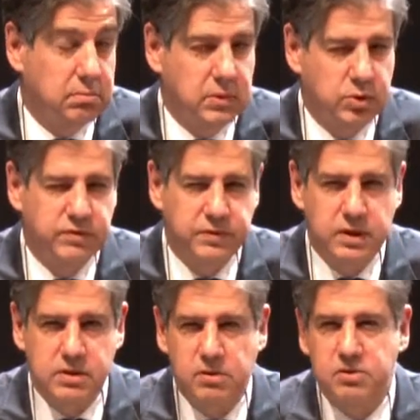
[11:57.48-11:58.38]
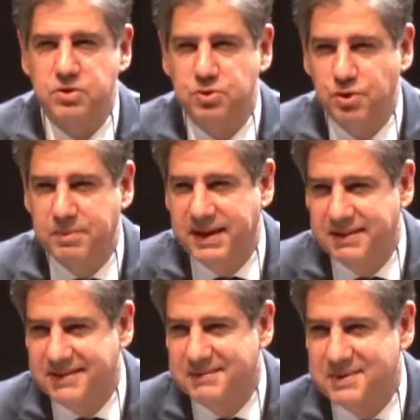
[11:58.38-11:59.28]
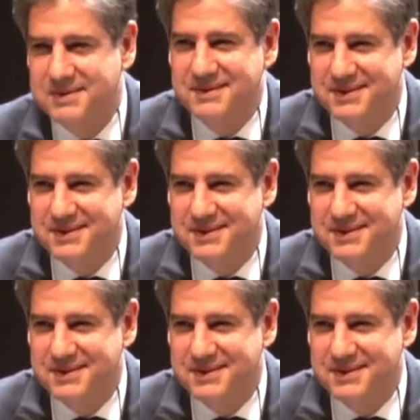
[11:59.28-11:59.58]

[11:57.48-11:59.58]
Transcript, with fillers: It was 50 years ago, so you do the math. I mean,